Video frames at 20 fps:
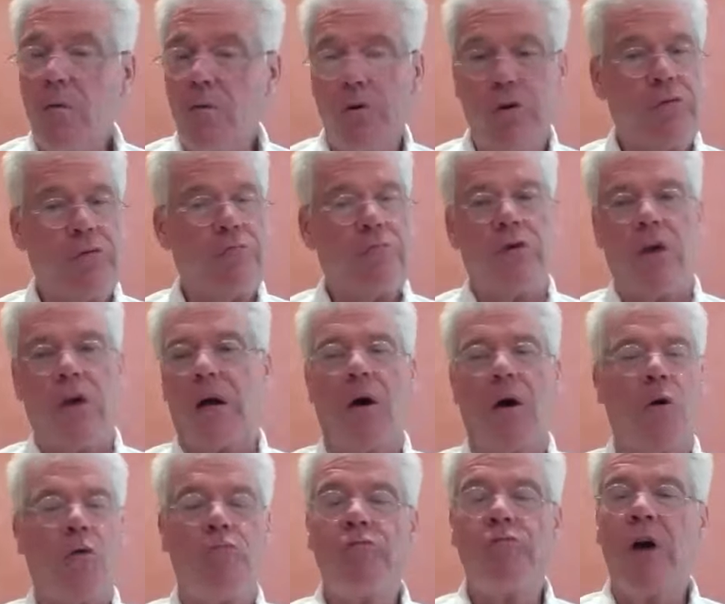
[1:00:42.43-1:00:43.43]

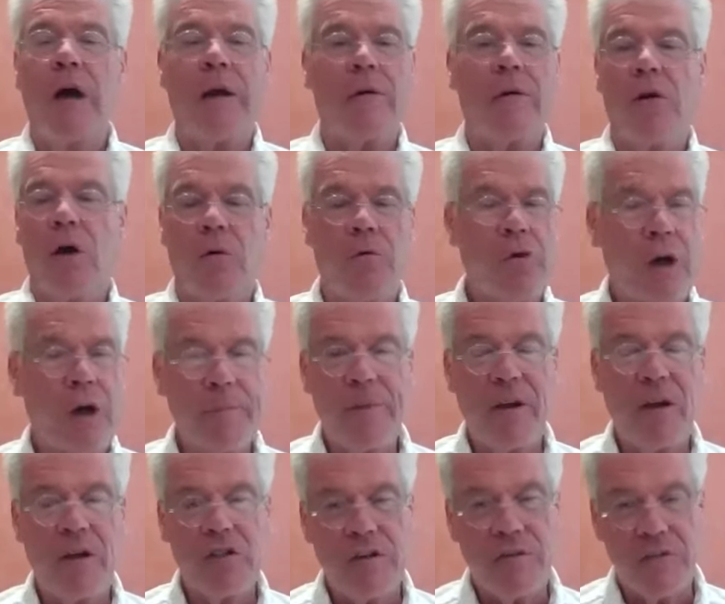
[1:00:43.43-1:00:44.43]
No, not no, not
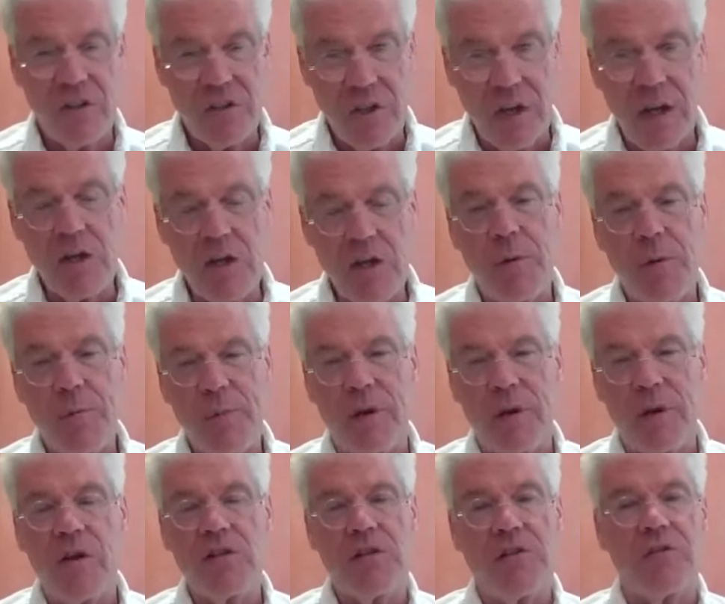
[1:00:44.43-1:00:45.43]
because of his age, but
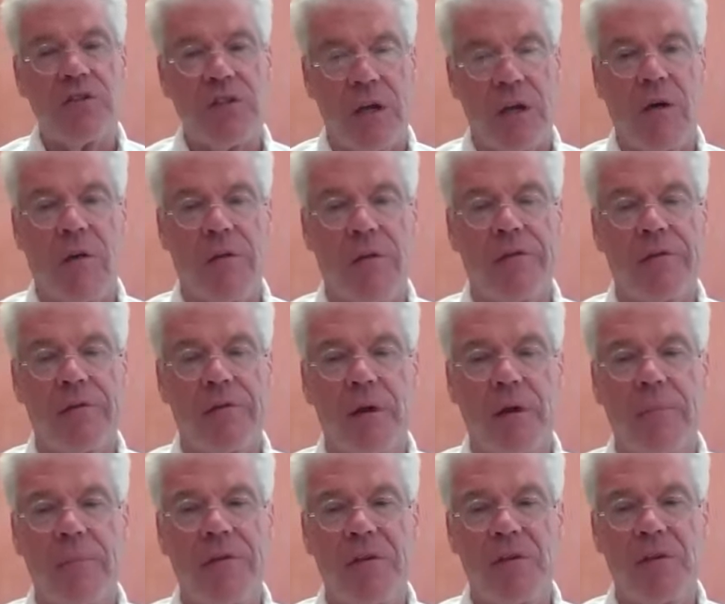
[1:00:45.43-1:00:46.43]
because of his health. I
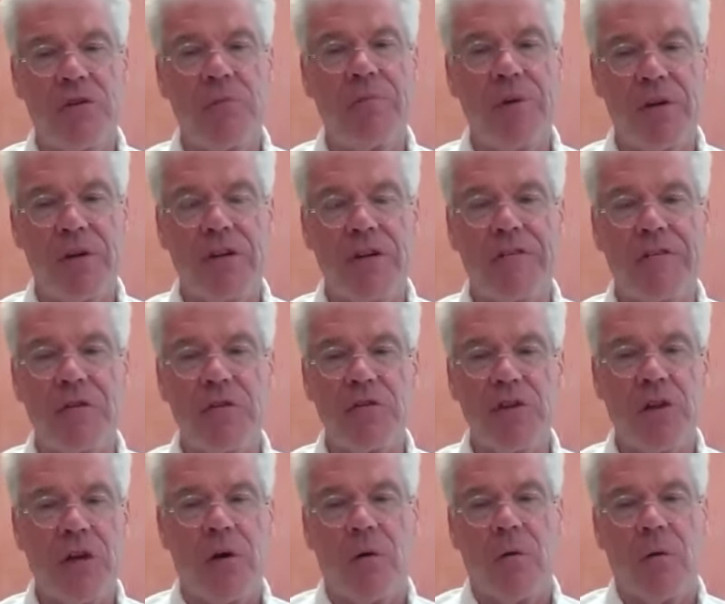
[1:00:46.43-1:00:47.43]
mean, there's a big difference.
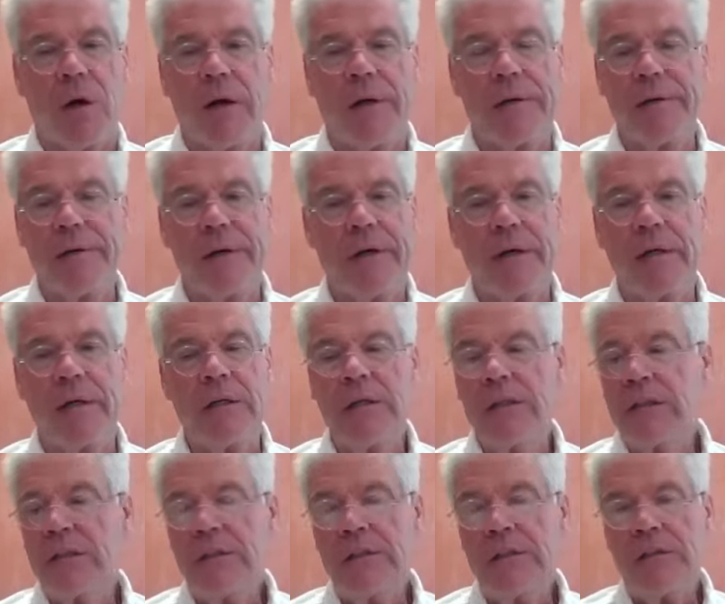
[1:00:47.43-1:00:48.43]
You know, uh,
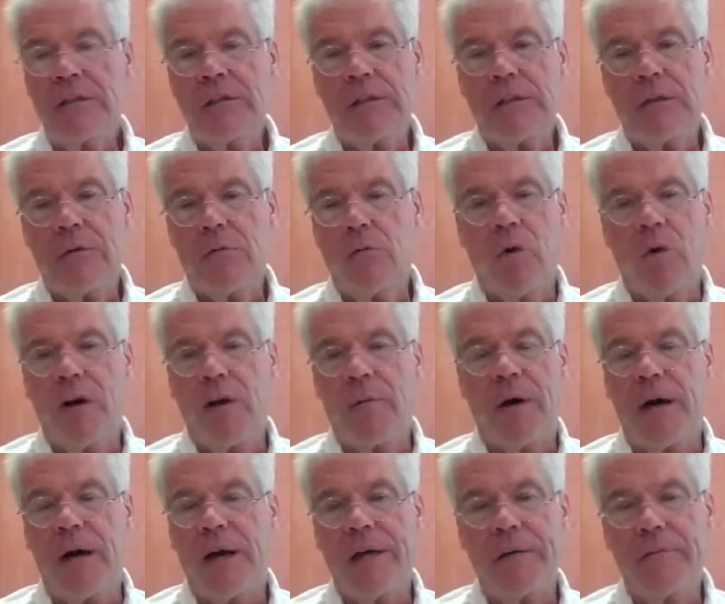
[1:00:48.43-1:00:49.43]
uh one of
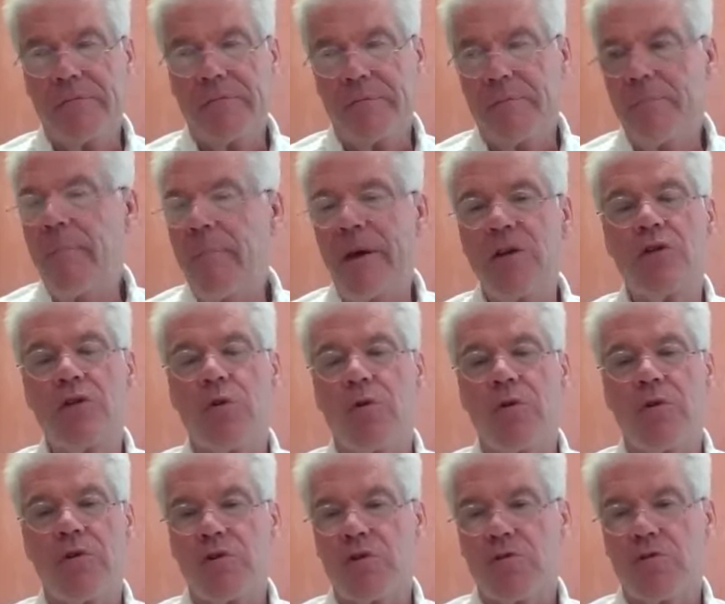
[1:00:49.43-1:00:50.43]
my
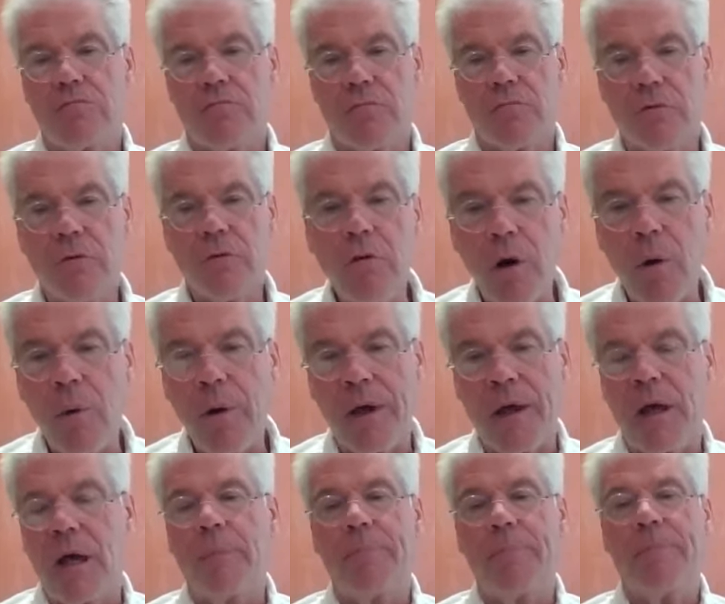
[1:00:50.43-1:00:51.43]
mentors growing
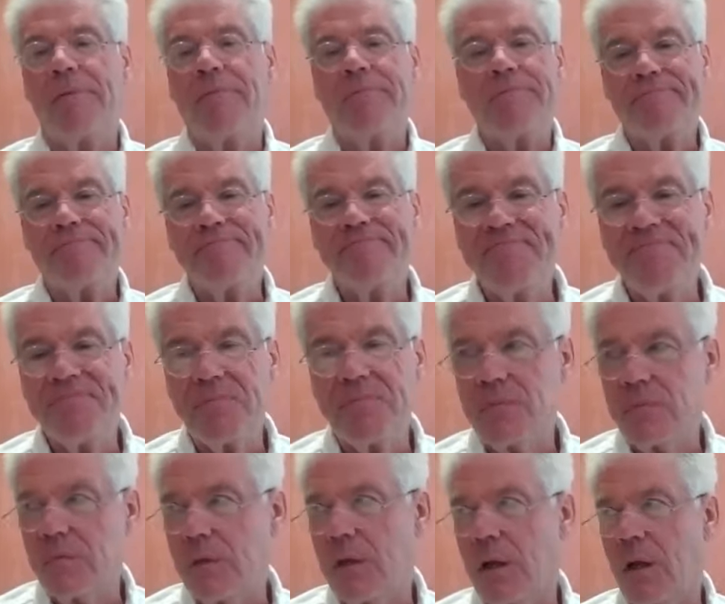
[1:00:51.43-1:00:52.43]
up and
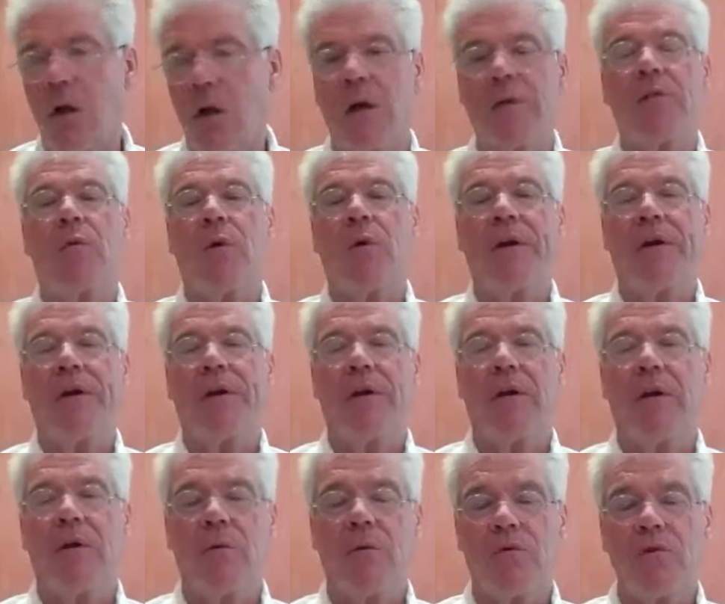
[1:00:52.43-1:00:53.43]
along the way
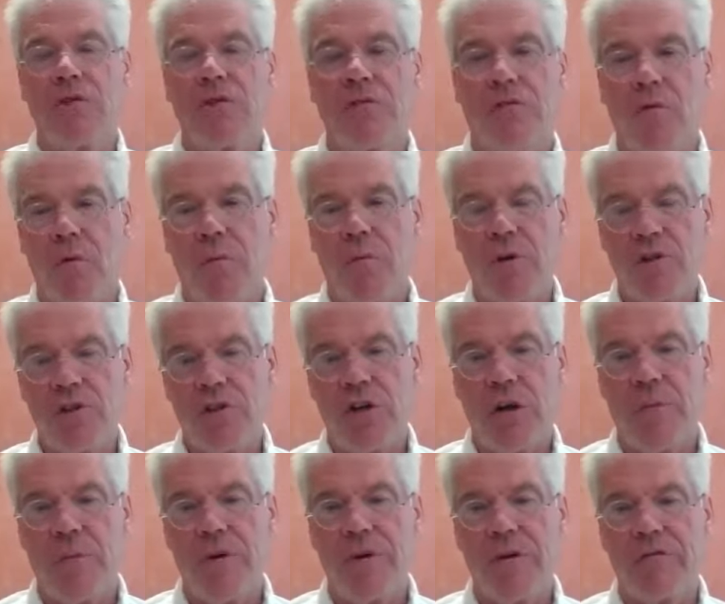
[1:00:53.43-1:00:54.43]
here was the former
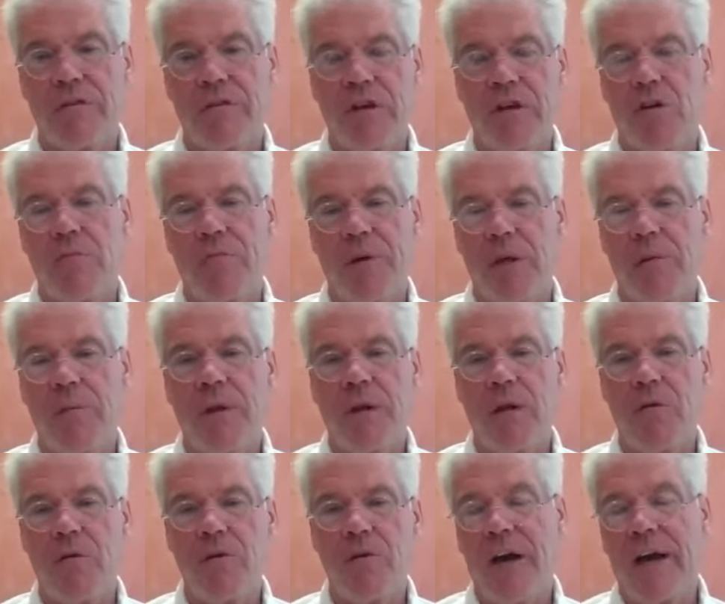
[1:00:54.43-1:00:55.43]
chairman of Kidder
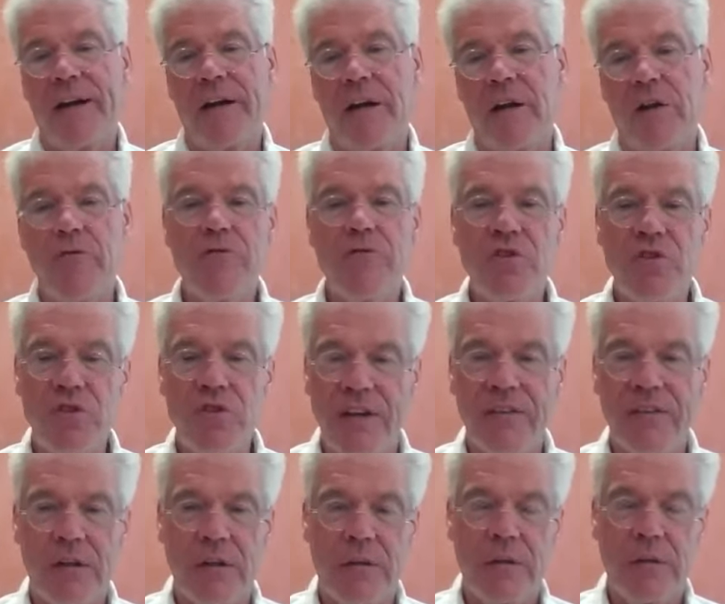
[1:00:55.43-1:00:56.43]
Peabody, who died at
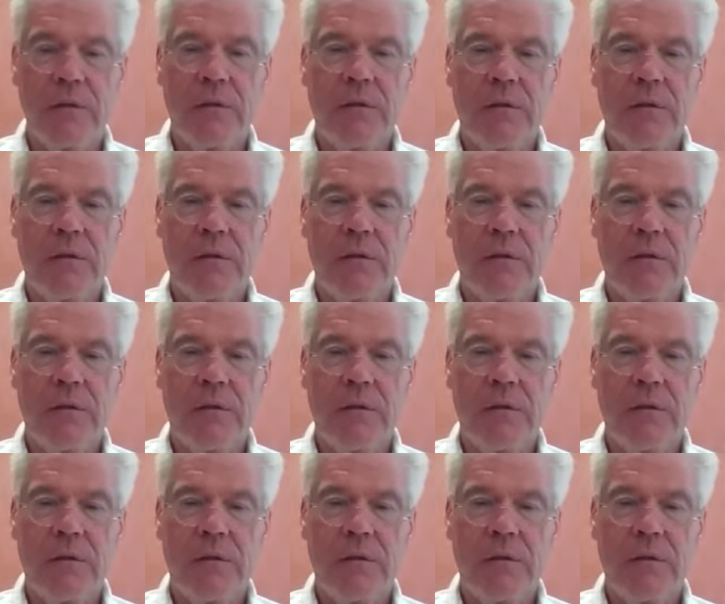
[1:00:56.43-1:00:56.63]
107.